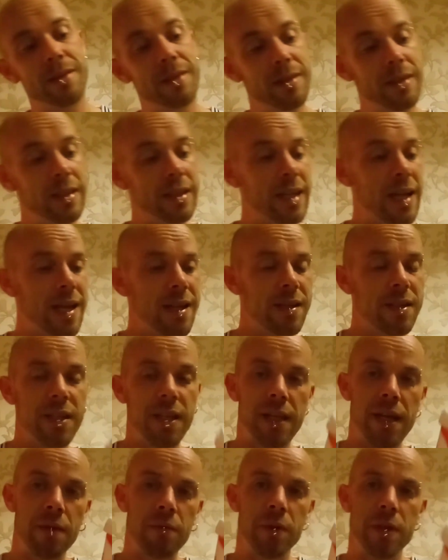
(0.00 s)
again, you
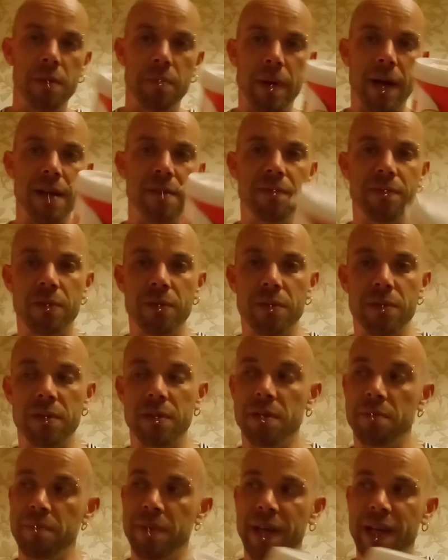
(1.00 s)
get what you pay for
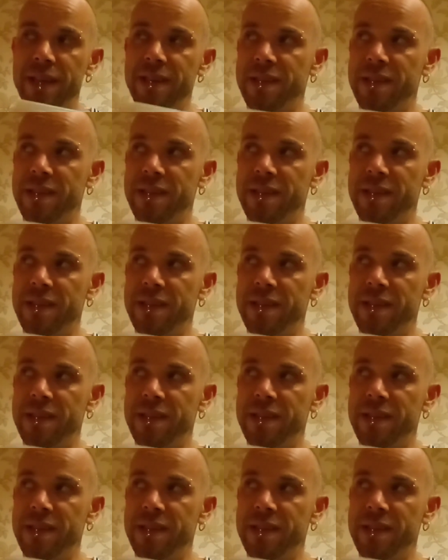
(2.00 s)
compared